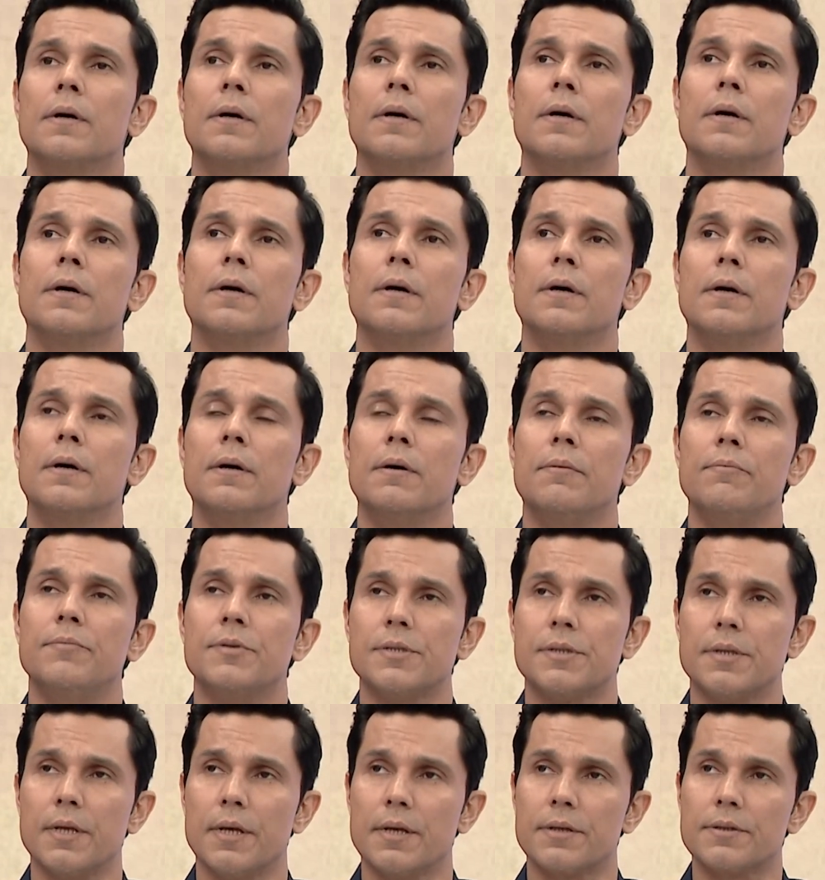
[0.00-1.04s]
uh,
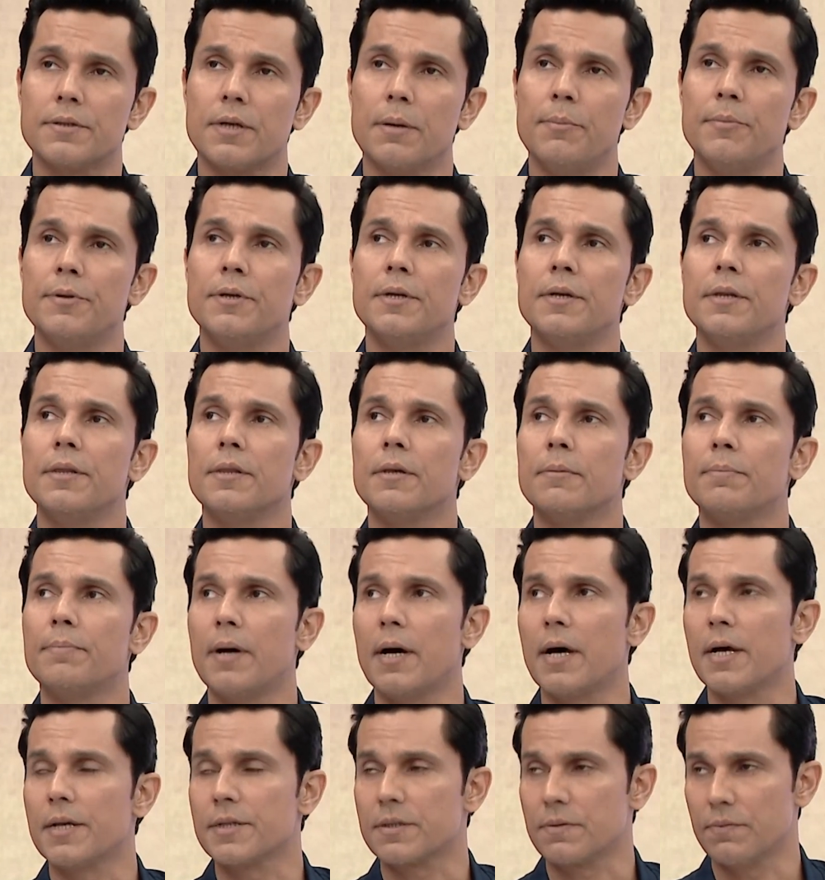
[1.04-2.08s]
mistakes committed in the
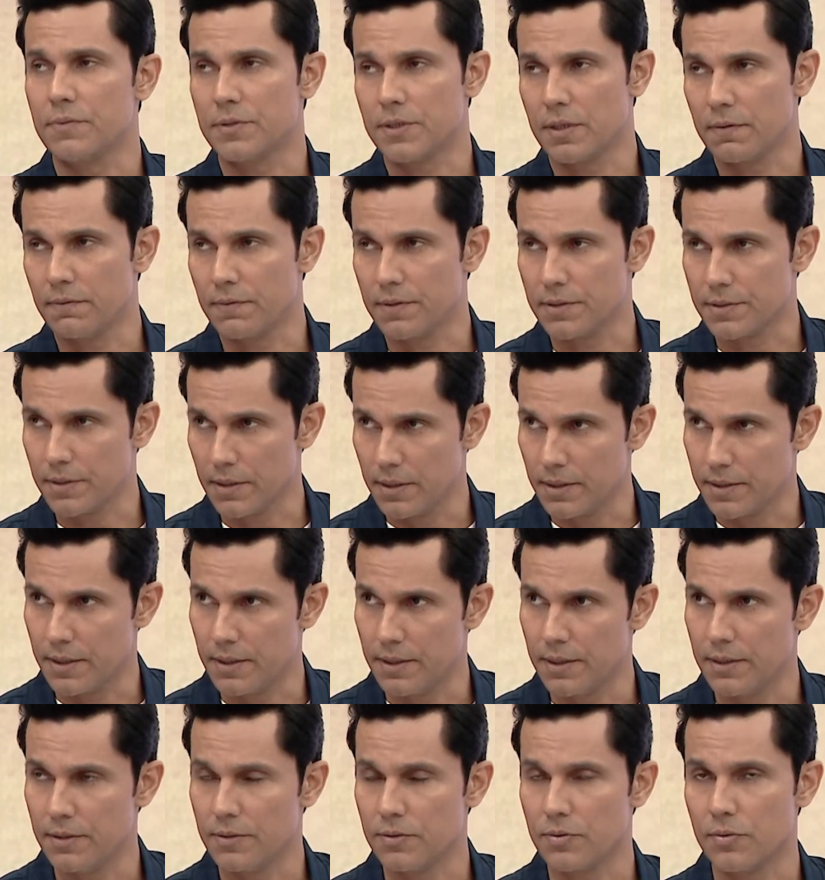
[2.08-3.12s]
past which have
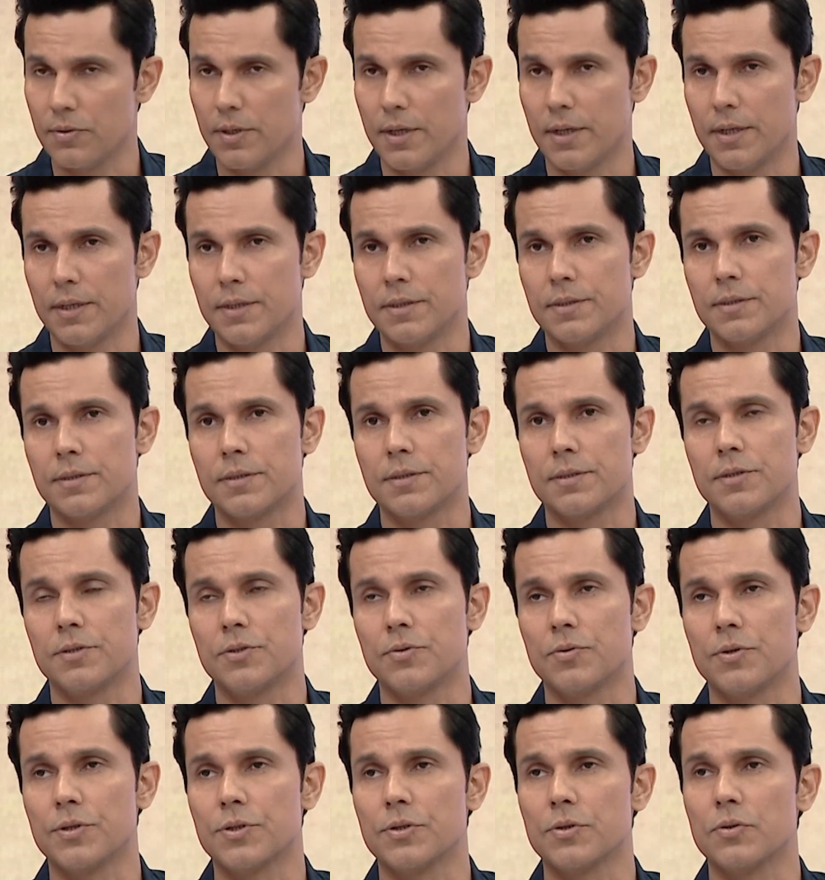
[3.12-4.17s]
resulted in today's
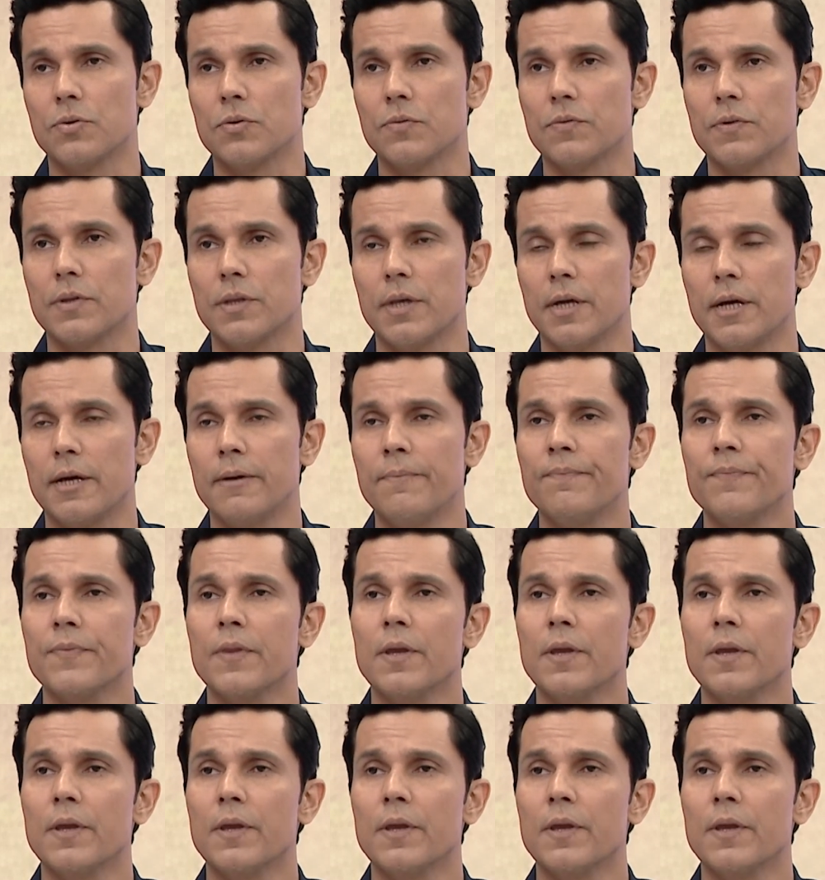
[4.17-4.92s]
situation over there.